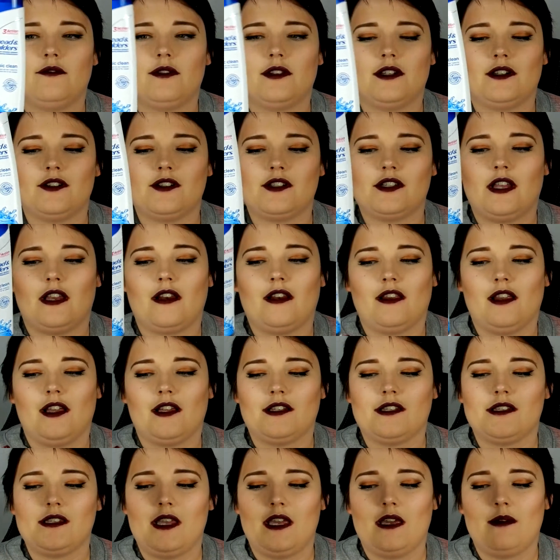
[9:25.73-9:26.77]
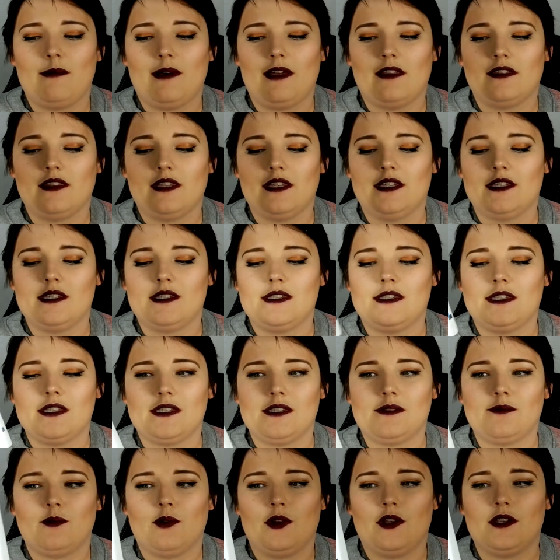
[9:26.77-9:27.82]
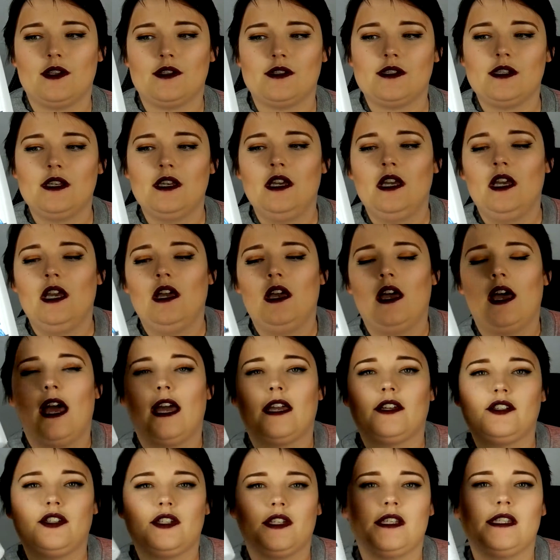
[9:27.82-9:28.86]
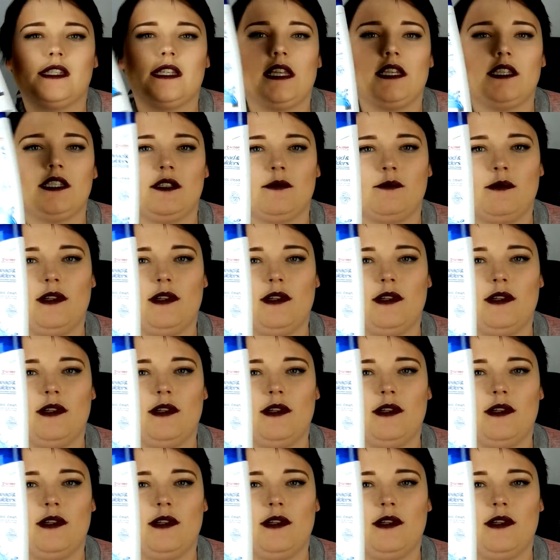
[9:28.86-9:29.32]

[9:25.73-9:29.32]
if there's not a lot to say about this, this was actually sent to